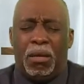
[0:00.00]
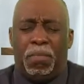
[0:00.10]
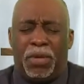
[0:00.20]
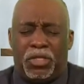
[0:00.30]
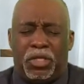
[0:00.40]

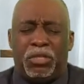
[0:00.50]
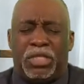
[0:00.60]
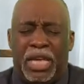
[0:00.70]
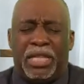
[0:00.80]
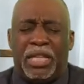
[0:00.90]
But you
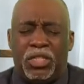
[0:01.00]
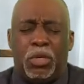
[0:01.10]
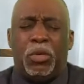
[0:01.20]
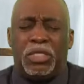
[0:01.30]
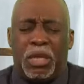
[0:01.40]
said that you
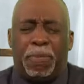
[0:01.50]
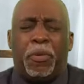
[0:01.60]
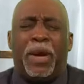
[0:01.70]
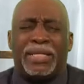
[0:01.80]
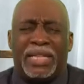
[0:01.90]
was a
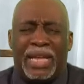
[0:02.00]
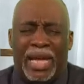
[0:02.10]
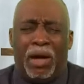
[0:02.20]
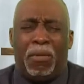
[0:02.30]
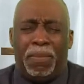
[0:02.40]
present
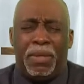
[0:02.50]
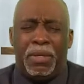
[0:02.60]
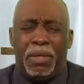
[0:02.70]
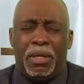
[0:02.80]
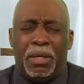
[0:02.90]
help
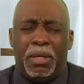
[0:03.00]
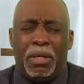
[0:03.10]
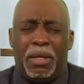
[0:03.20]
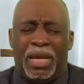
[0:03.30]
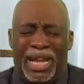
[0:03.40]

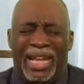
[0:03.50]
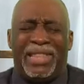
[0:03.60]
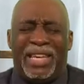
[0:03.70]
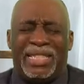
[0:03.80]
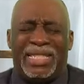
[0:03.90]
in
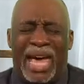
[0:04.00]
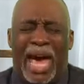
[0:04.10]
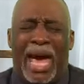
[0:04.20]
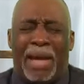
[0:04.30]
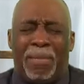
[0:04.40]
the
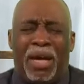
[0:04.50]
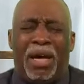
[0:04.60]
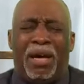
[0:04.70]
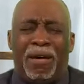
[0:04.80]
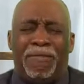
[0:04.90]
time
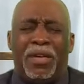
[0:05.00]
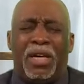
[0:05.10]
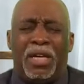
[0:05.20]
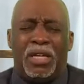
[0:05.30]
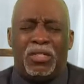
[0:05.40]
of
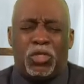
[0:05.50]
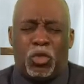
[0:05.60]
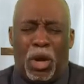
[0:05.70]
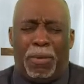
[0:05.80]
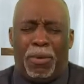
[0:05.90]

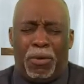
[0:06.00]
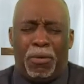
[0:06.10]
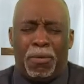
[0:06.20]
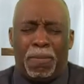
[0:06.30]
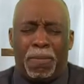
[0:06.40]
trouble.
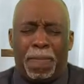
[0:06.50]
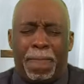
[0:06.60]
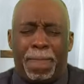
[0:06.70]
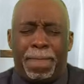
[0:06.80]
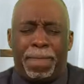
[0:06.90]

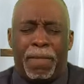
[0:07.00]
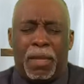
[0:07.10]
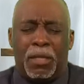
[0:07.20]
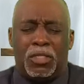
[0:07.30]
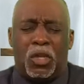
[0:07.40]

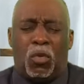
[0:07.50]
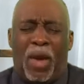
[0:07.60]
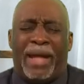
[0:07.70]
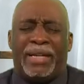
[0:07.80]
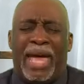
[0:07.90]
So
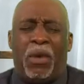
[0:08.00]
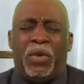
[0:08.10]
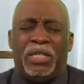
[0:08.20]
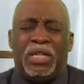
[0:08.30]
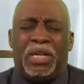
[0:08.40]
right now
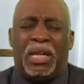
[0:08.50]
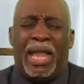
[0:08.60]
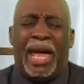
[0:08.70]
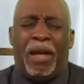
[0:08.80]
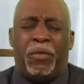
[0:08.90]
we
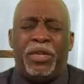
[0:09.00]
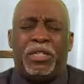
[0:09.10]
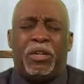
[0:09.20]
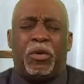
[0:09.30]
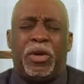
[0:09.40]
declare, we
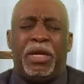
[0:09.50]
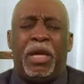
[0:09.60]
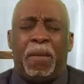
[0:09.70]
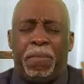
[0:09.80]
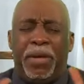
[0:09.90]
decree
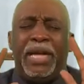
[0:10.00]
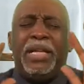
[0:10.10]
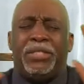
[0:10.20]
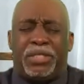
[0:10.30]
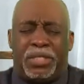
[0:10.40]

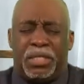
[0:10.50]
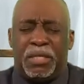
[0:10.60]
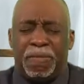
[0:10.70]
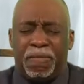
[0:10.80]
peace